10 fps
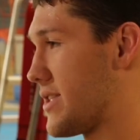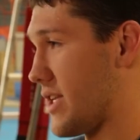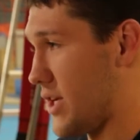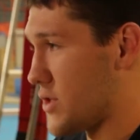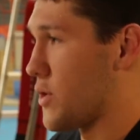and
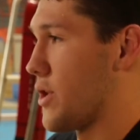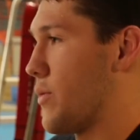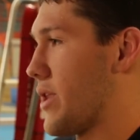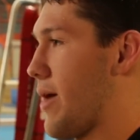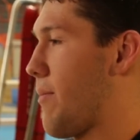He's the only
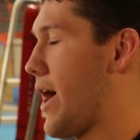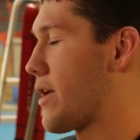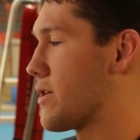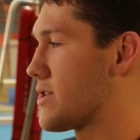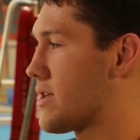one that
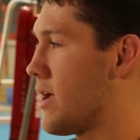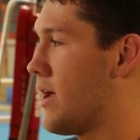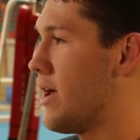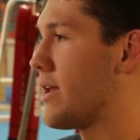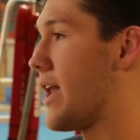matters.
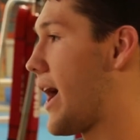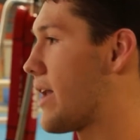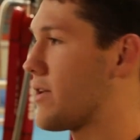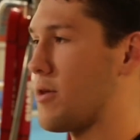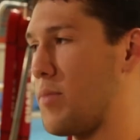Not
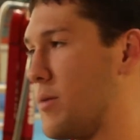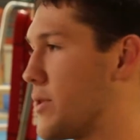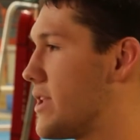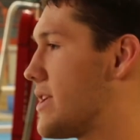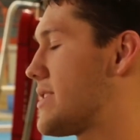the people
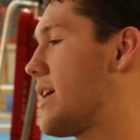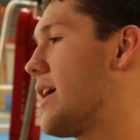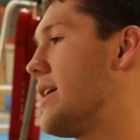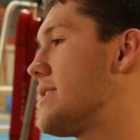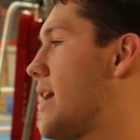in the
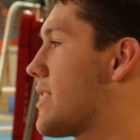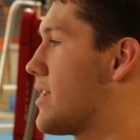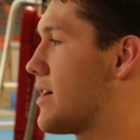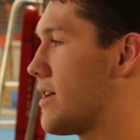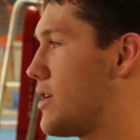stands, not the
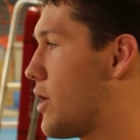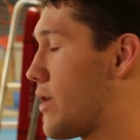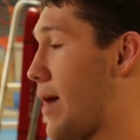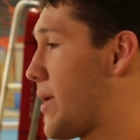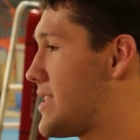you know,
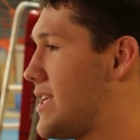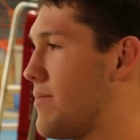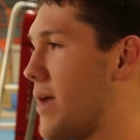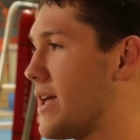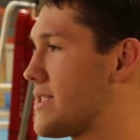not my
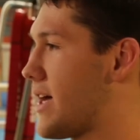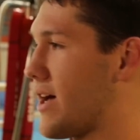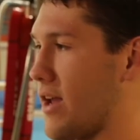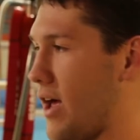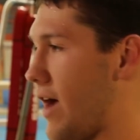teammates, not
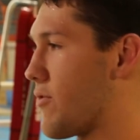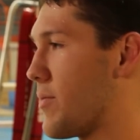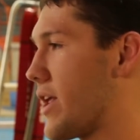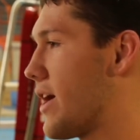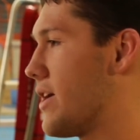
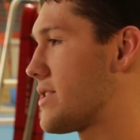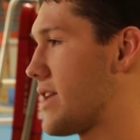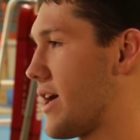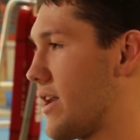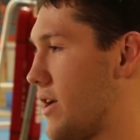everybody else
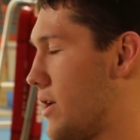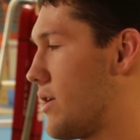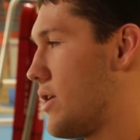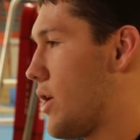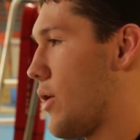that you,
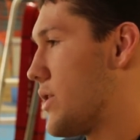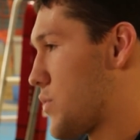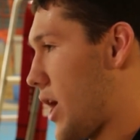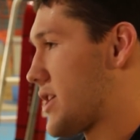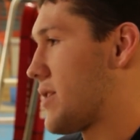you know is
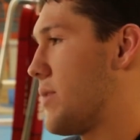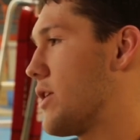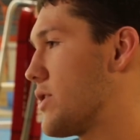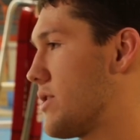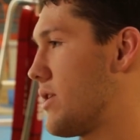watching me.
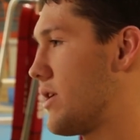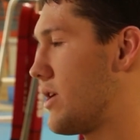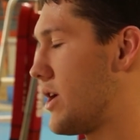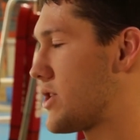It's